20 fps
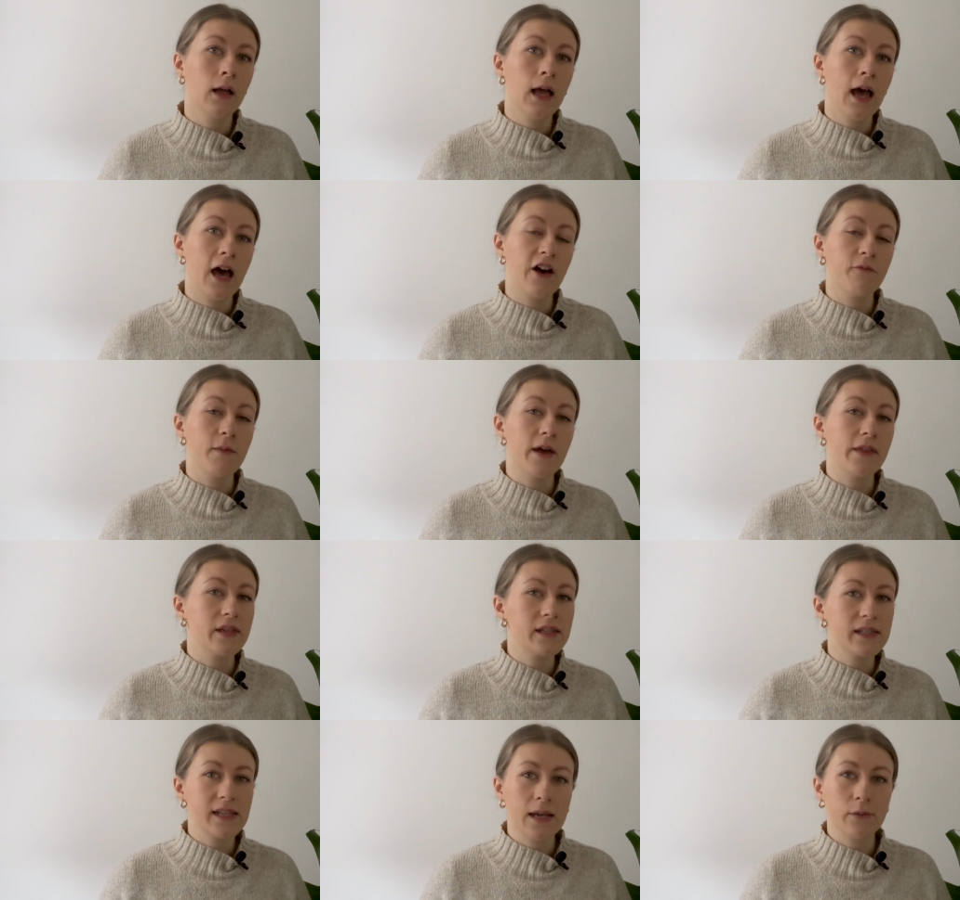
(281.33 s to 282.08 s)
have met
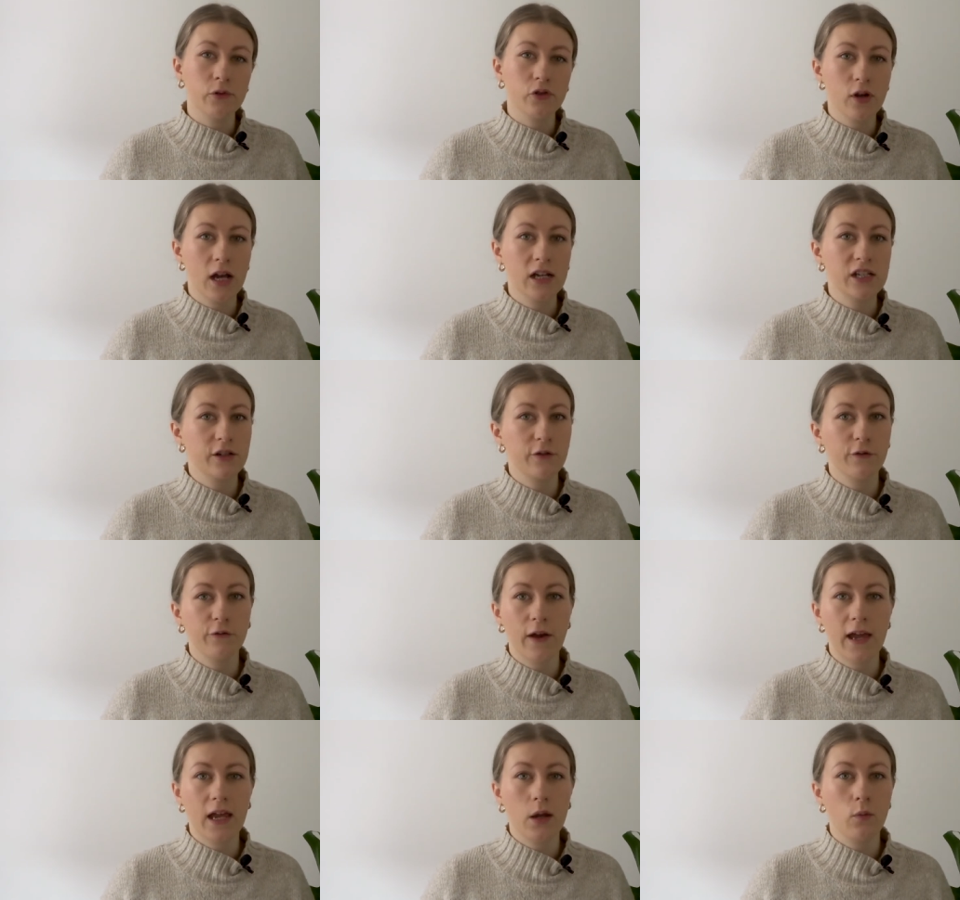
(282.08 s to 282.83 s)
the same tragic
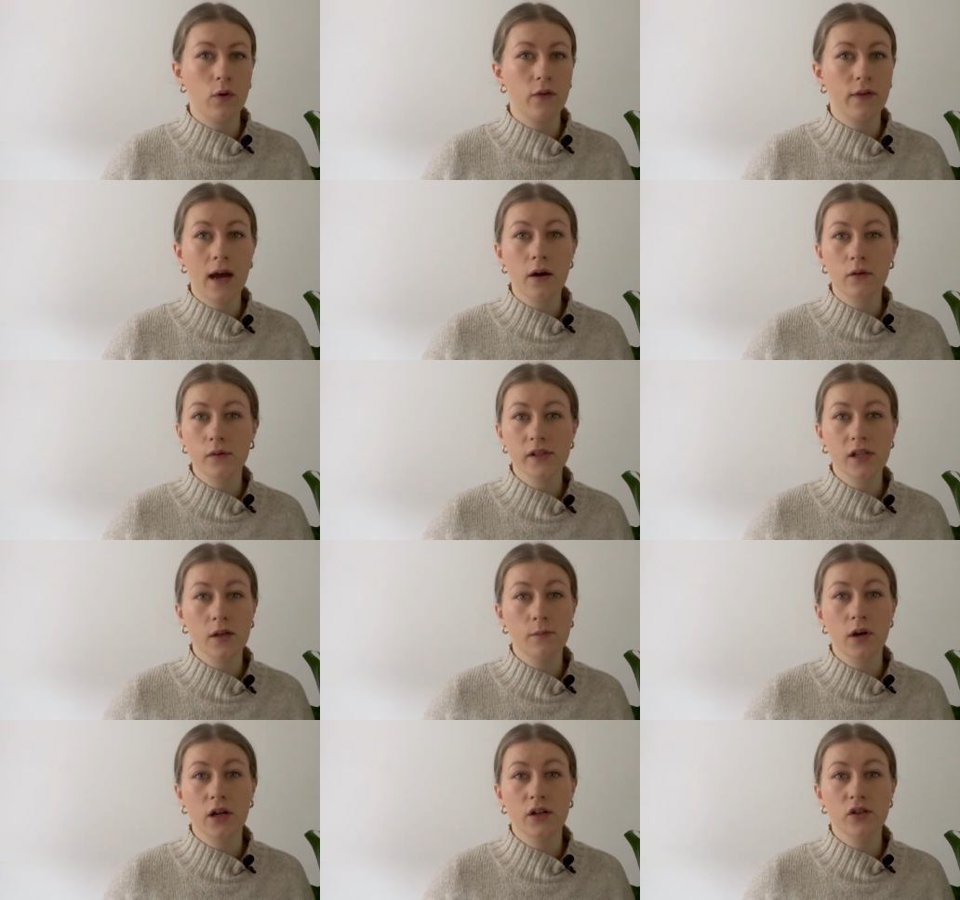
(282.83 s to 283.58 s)
fate without
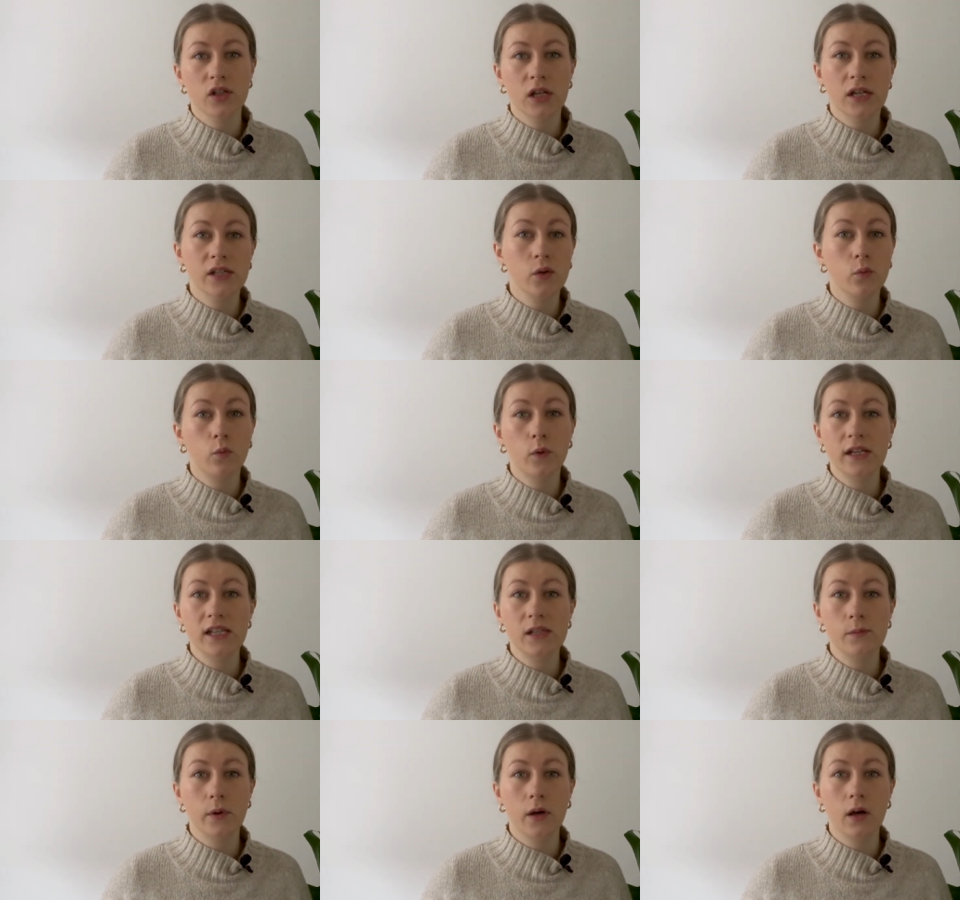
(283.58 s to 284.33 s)
so much as a
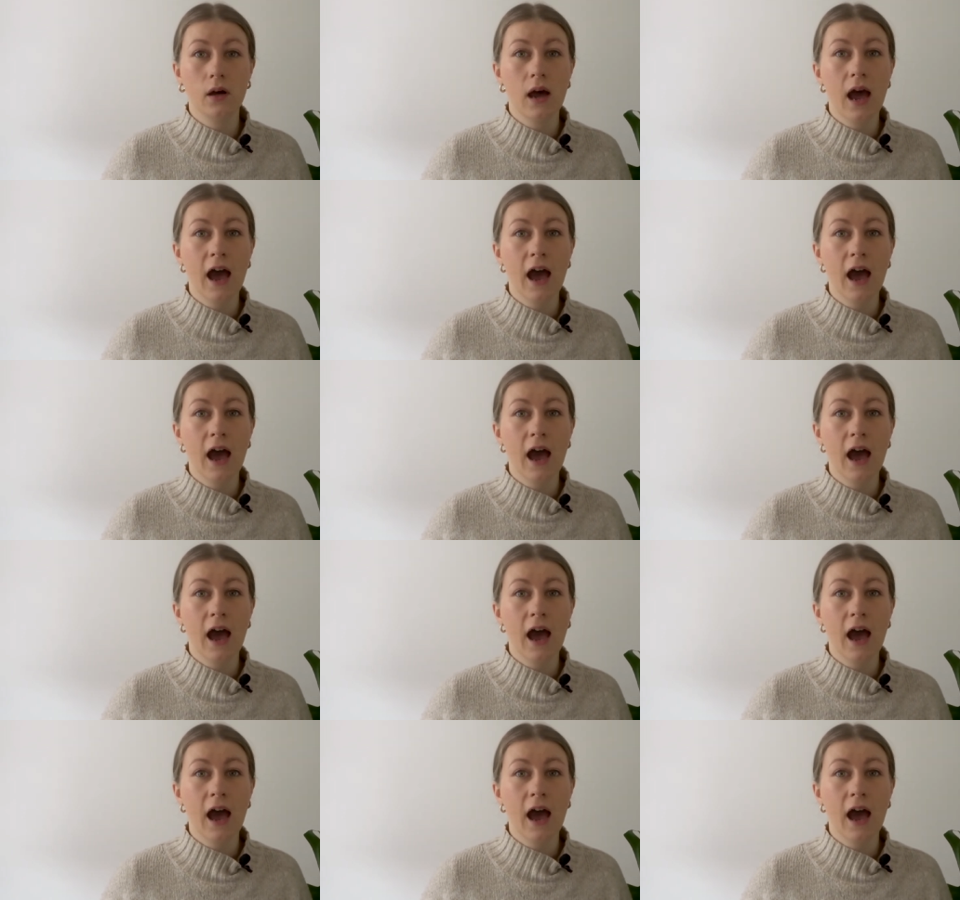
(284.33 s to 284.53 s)
whisper,